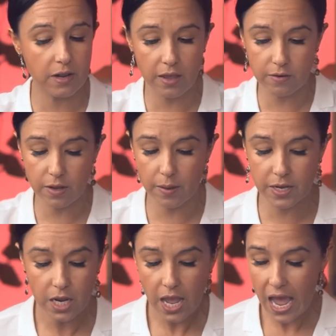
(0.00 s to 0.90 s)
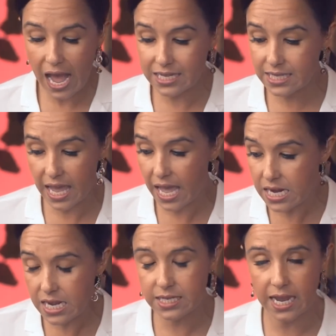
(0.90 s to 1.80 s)
and i mean ask
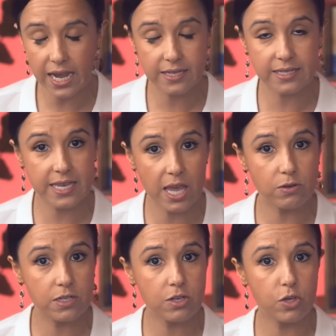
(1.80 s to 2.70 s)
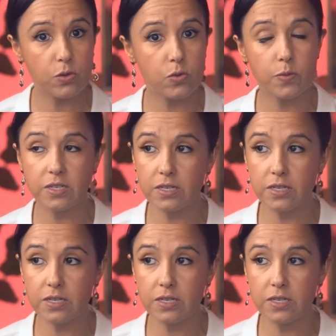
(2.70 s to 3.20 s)
any tax accountant who